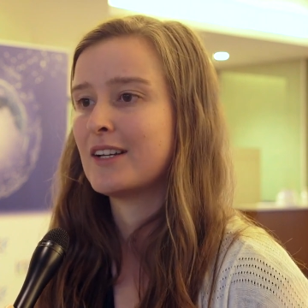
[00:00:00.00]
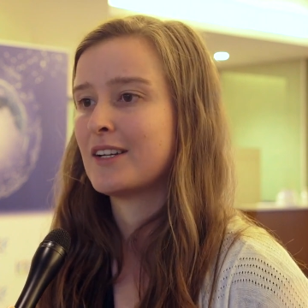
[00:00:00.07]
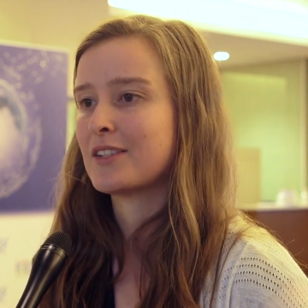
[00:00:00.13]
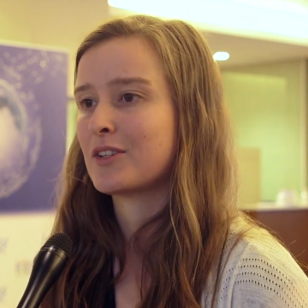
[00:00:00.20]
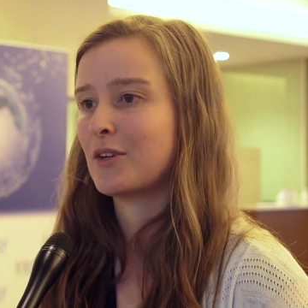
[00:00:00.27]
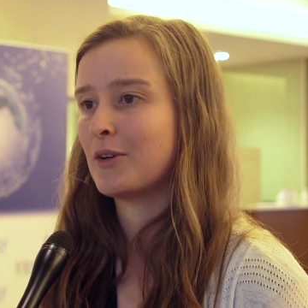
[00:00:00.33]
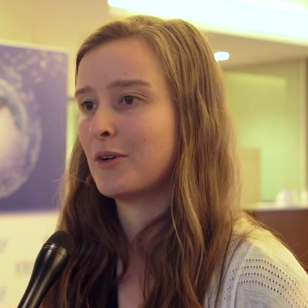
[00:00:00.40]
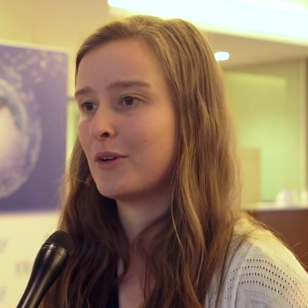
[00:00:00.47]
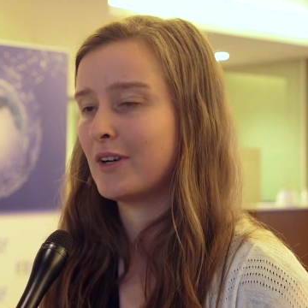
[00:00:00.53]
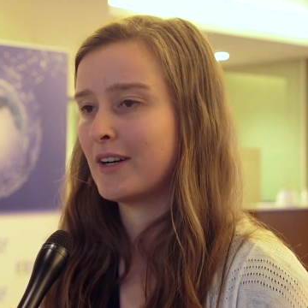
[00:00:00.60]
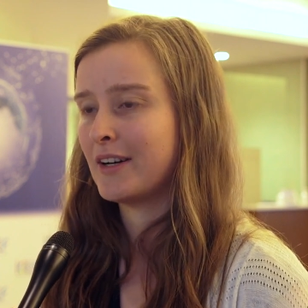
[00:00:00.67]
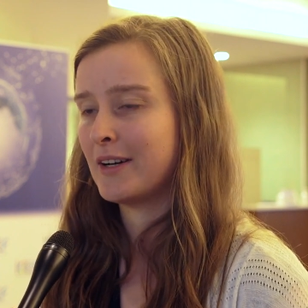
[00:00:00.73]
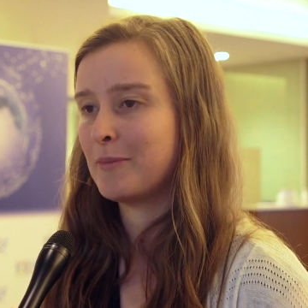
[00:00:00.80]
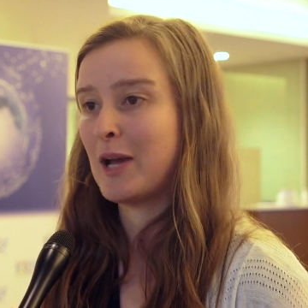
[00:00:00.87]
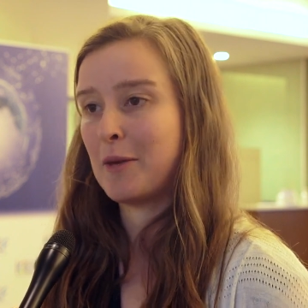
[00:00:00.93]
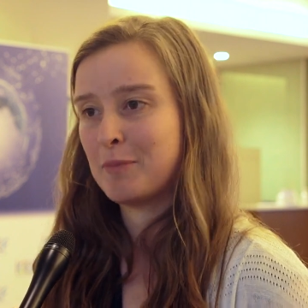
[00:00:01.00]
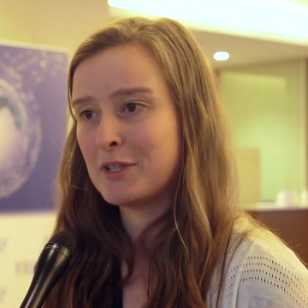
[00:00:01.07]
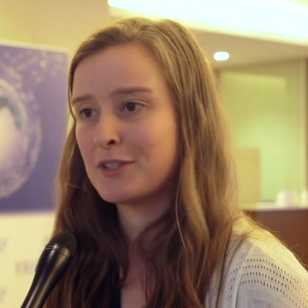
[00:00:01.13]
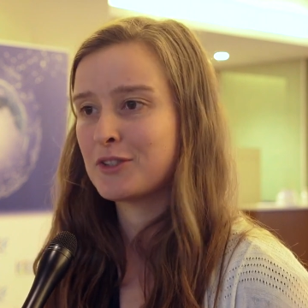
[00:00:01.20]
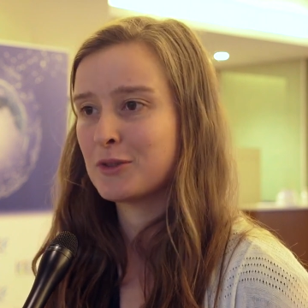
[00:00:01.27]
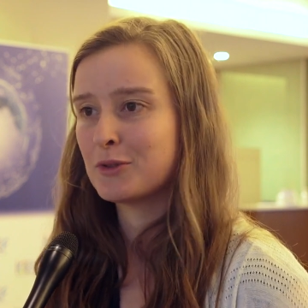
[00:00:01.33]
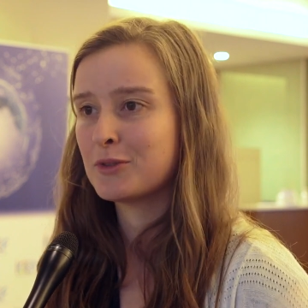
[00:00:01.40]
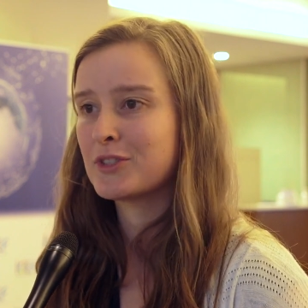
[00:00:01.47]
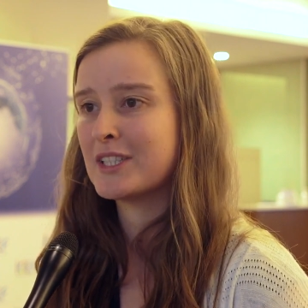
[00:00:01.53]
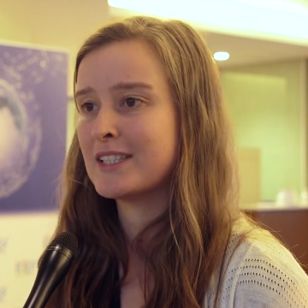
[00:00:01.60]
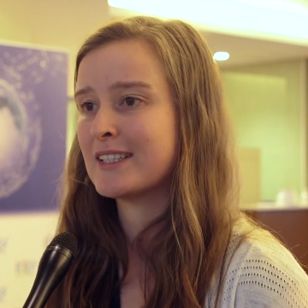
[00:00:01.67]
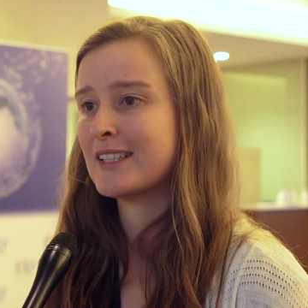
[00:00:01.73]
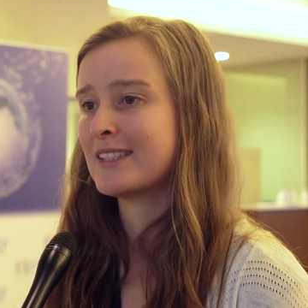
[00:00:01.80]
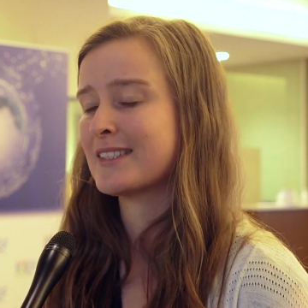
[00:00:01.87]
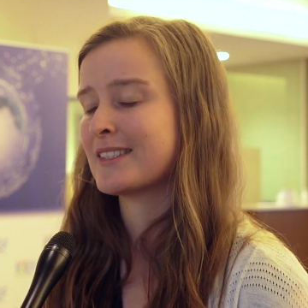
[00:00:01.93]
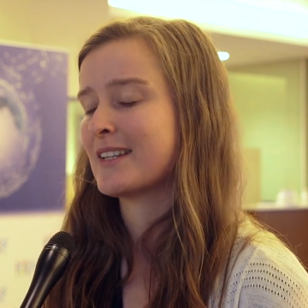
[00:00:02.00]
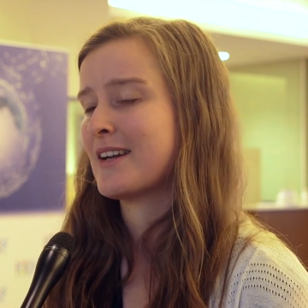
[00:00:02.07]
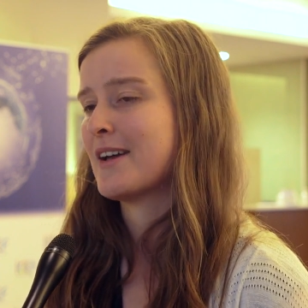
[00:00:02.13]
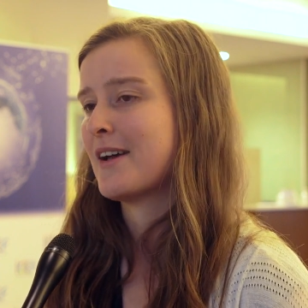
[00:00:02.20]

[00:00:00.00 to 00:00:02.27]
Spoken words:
So I'm happy to see that.